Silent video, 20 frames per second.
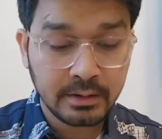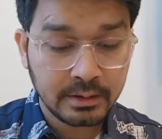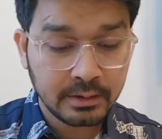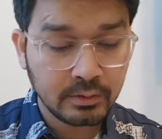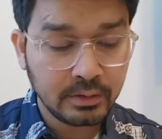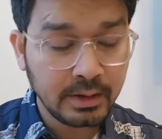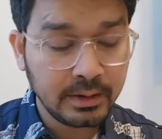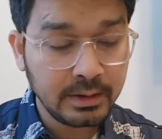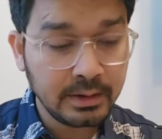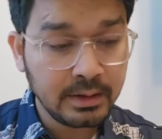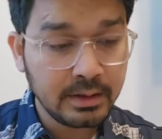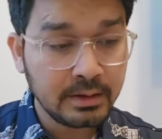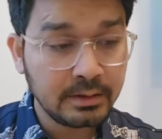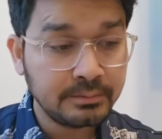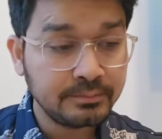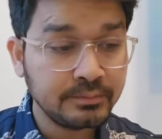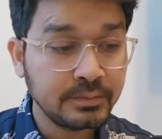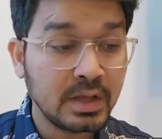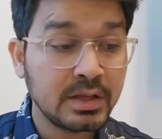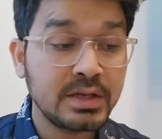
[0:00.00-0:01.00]
So this year
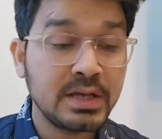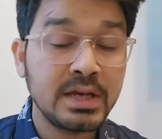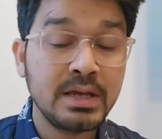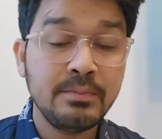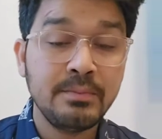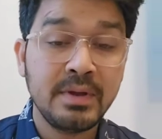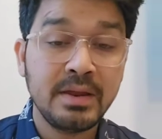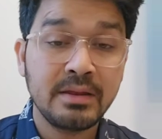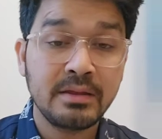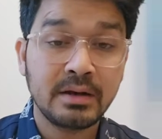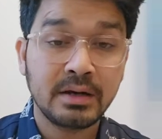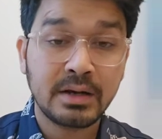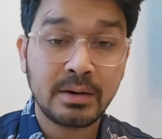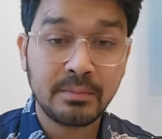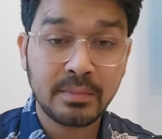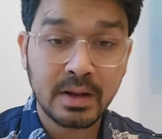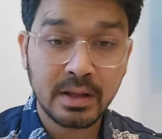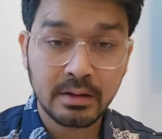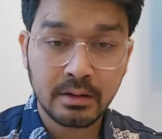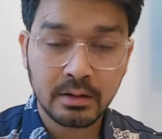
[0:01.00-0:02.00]
the JEE Mains
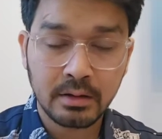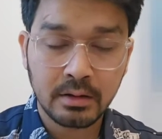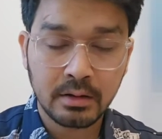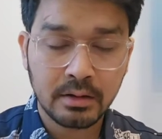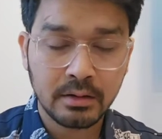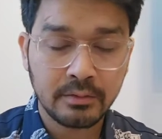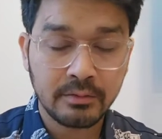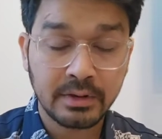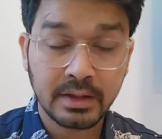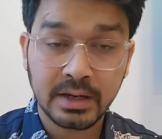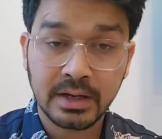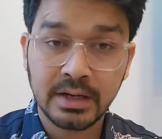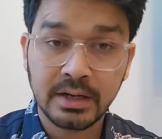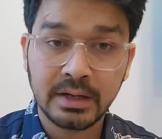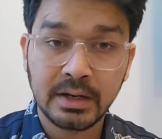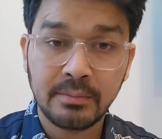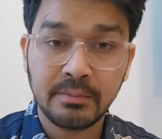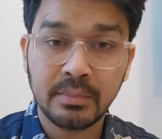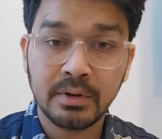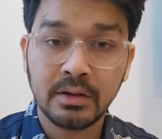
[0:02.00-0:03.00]
attempt, second
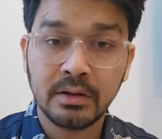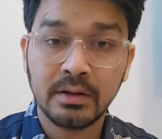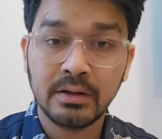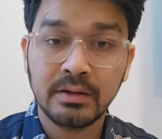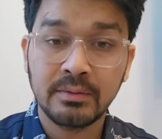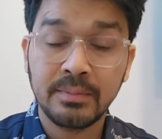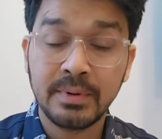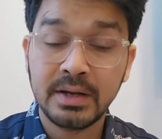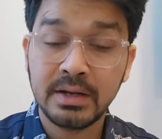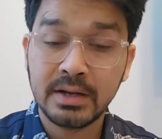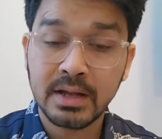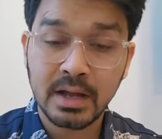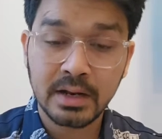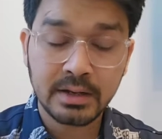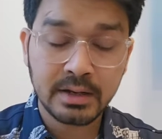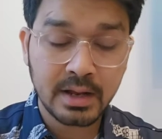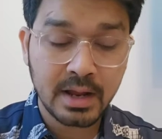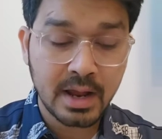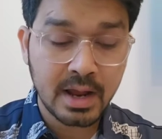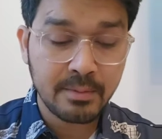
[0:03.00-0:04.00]
attempt has been
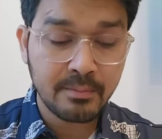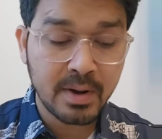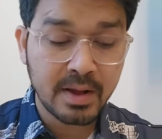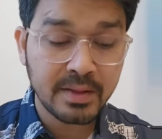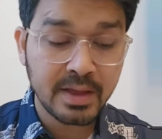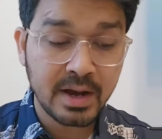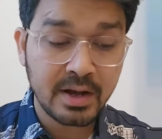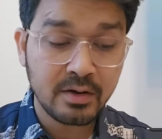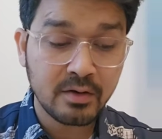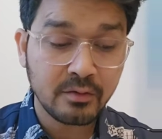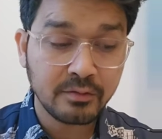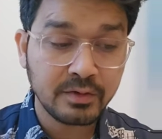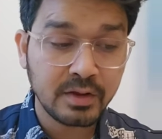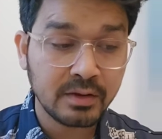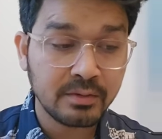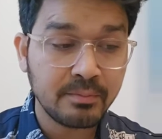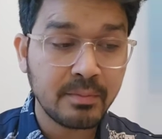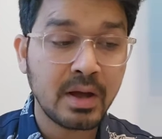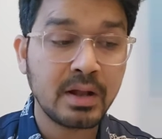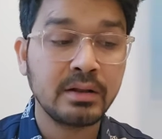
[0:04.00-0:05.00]
done, and by the end of
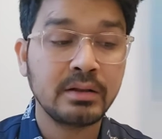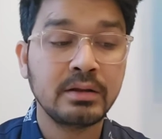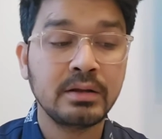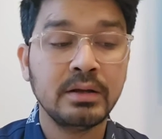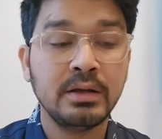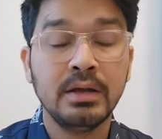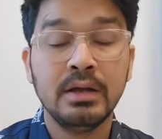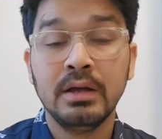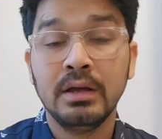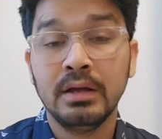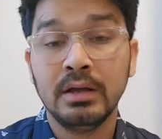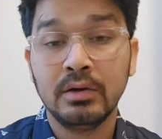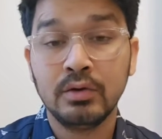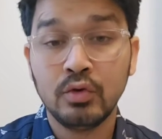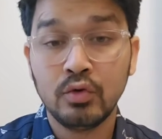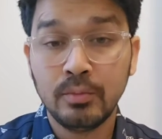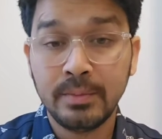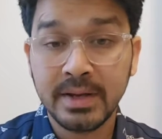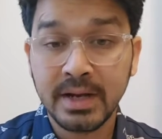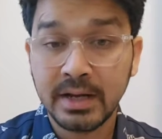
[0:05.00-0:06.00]
this month
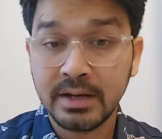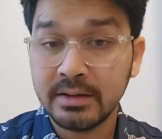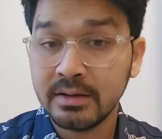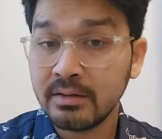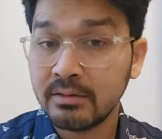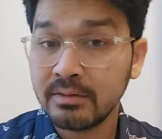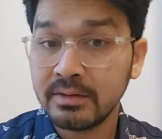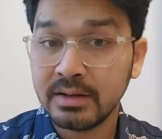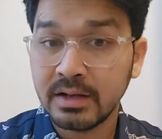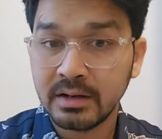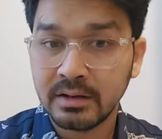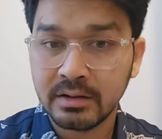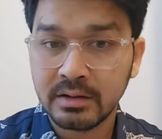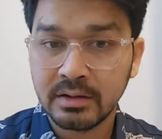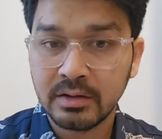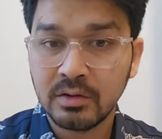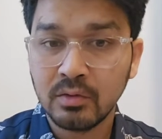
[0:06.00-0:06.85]
you will be getting the results.